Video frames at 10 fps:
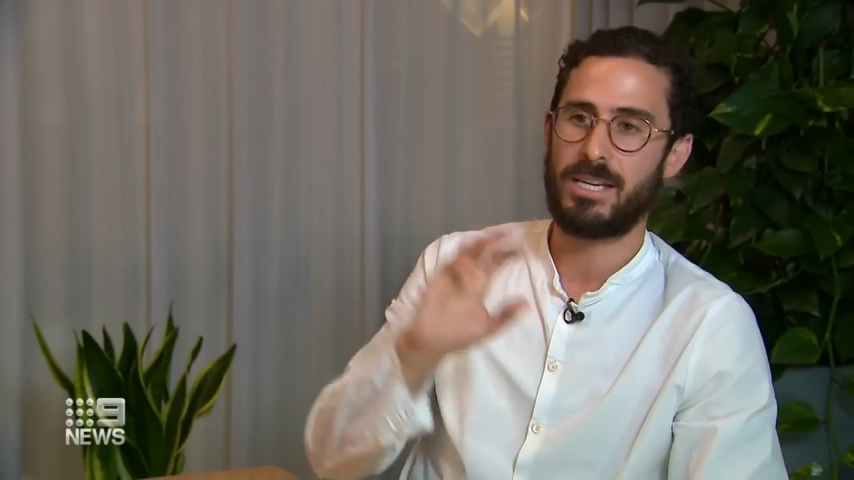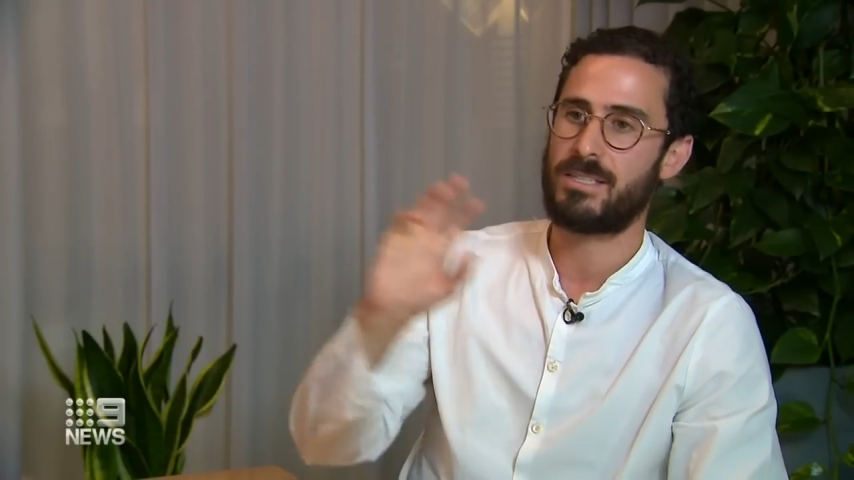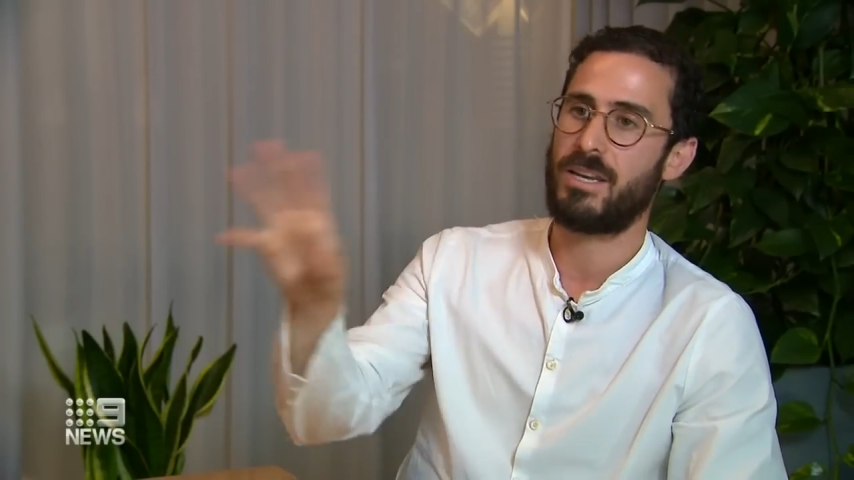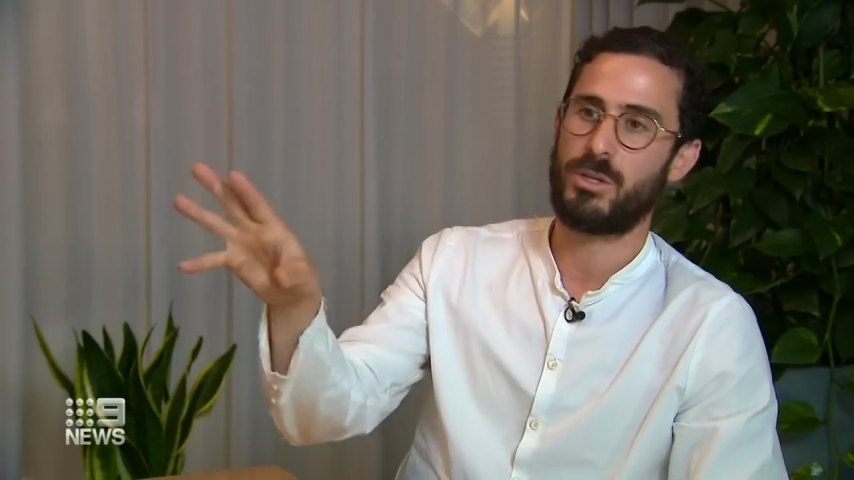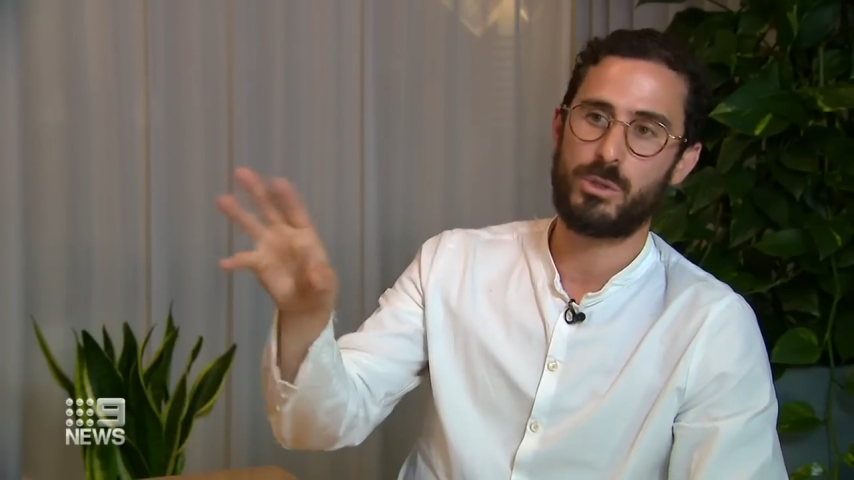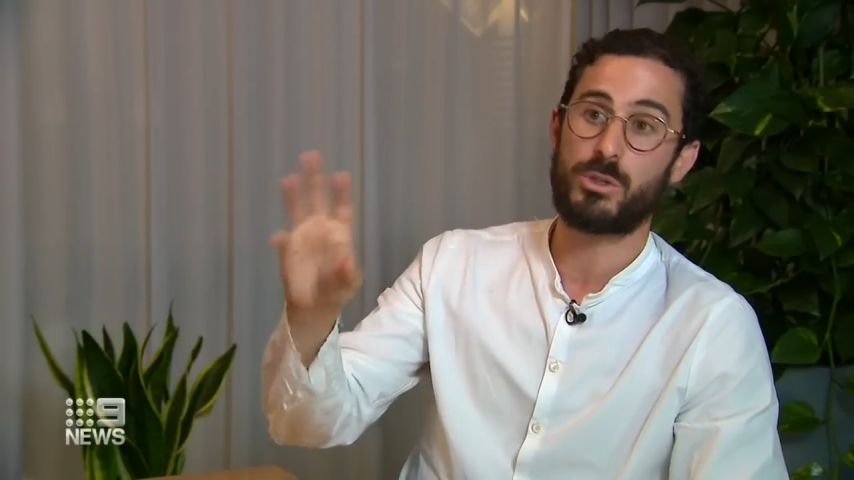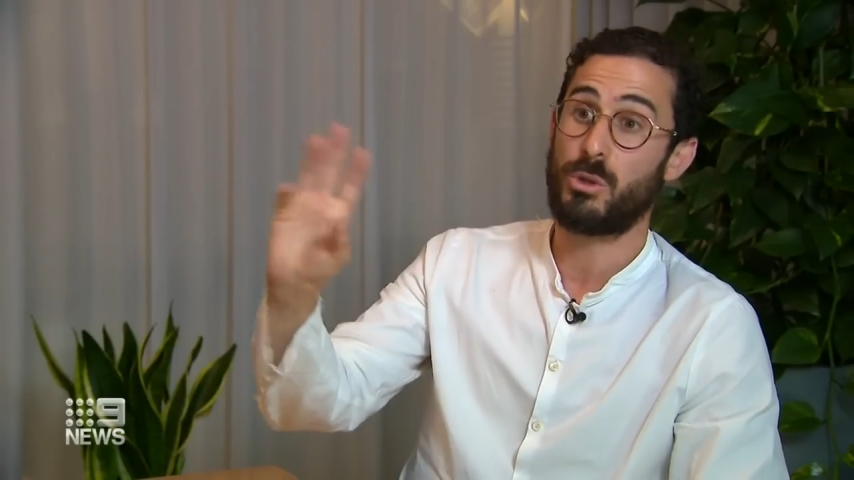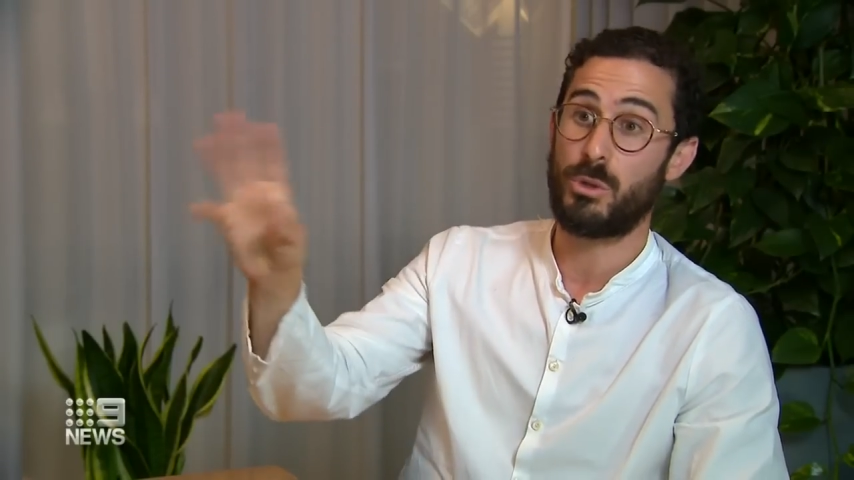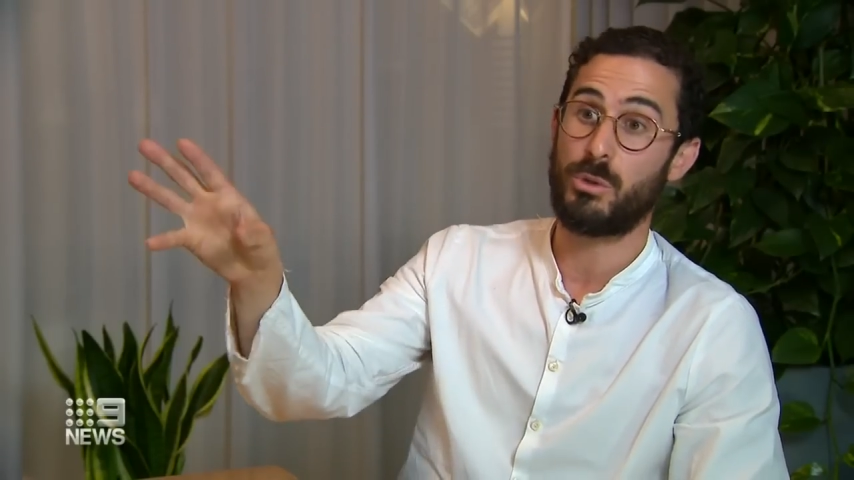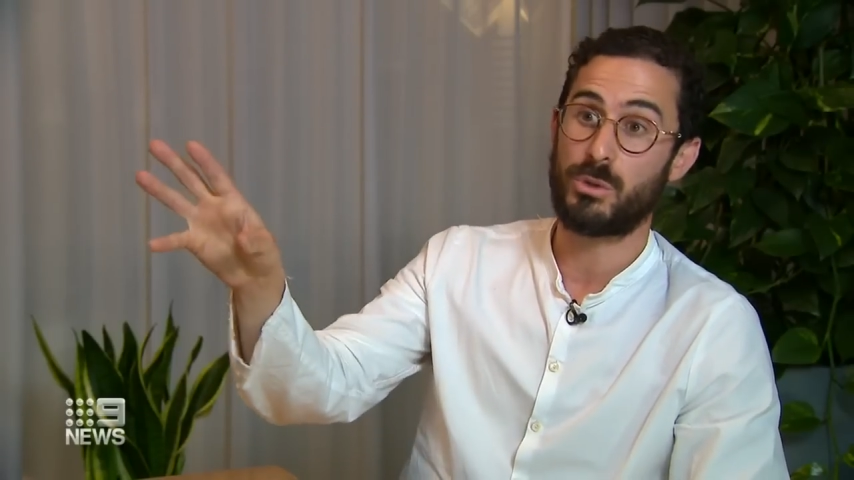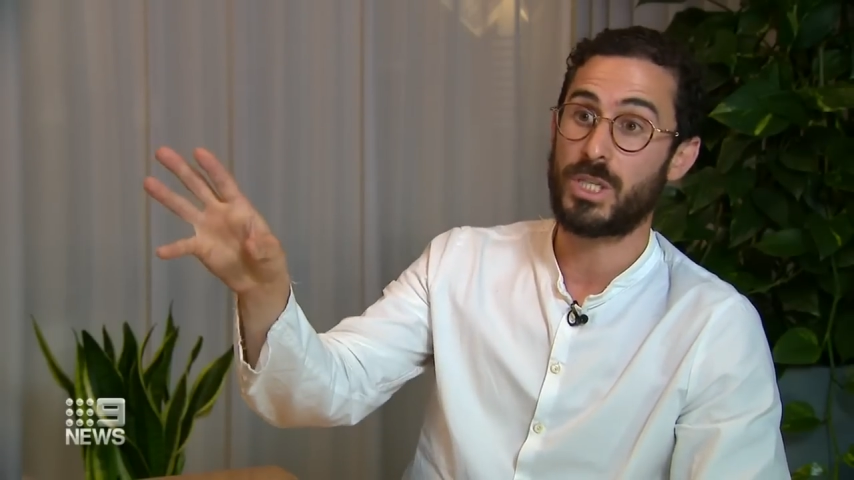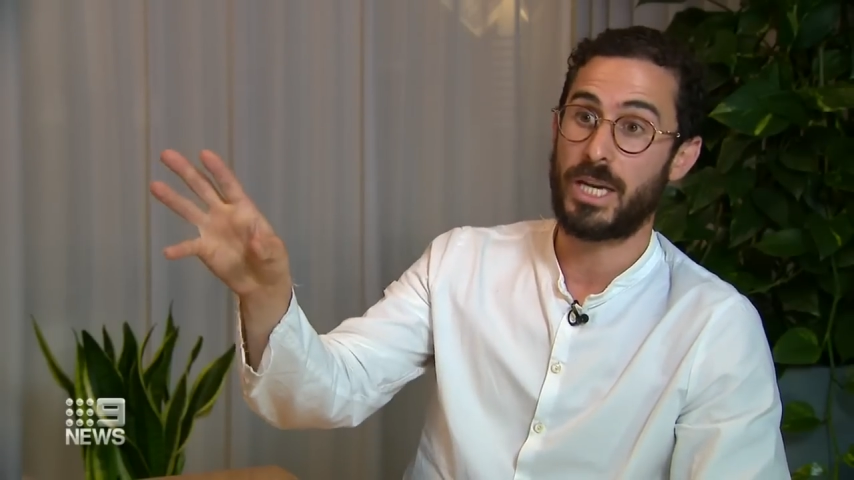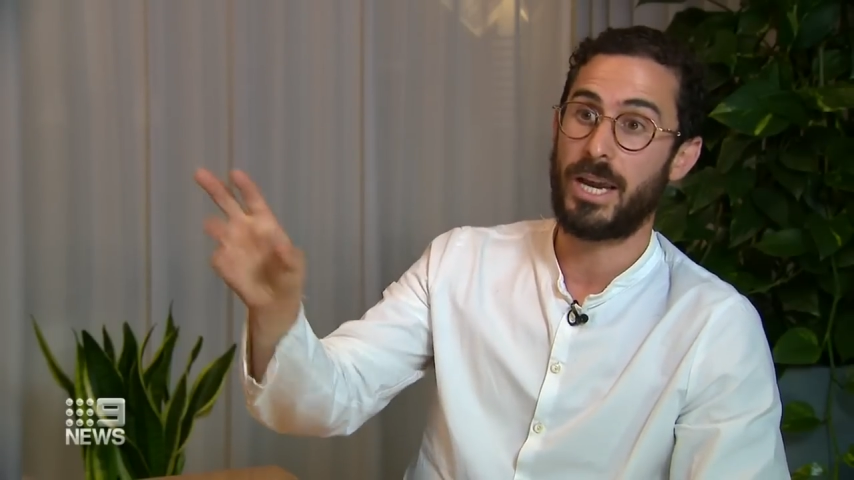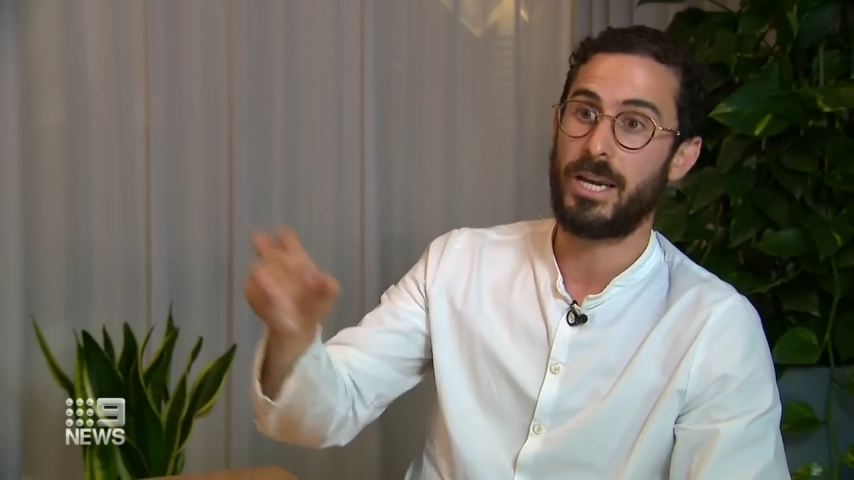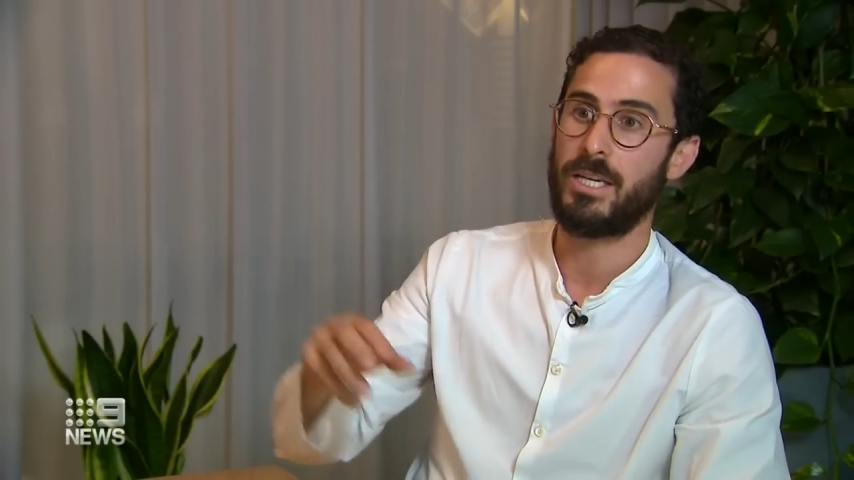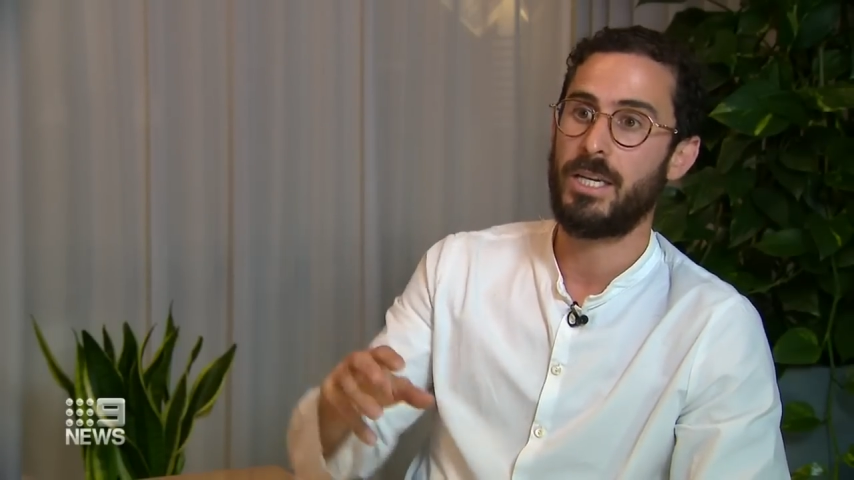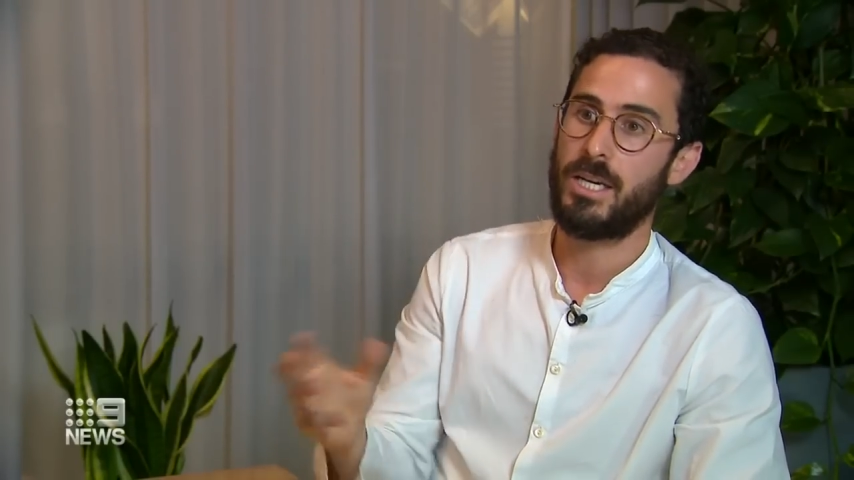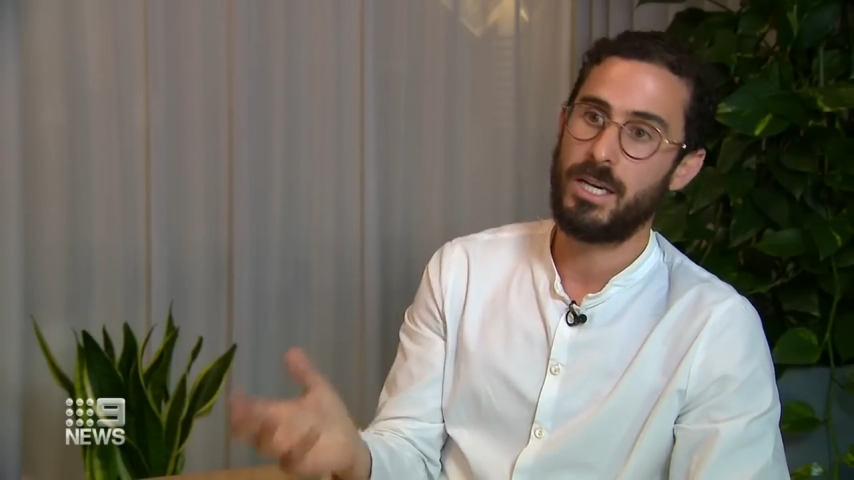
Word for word: as they use Google today